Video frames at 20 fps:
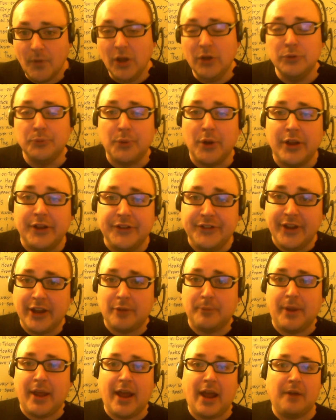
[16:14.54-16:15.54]
it would probably
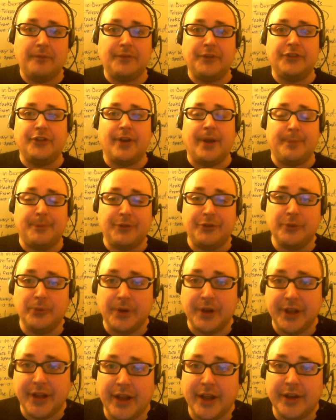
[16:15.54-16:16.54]
take me half the time to do
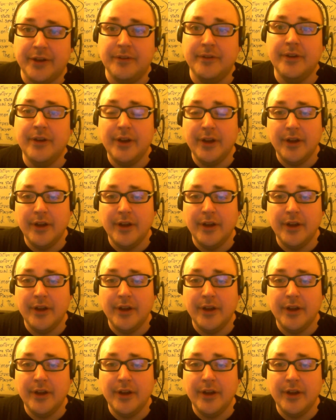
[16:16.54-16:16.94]
it again,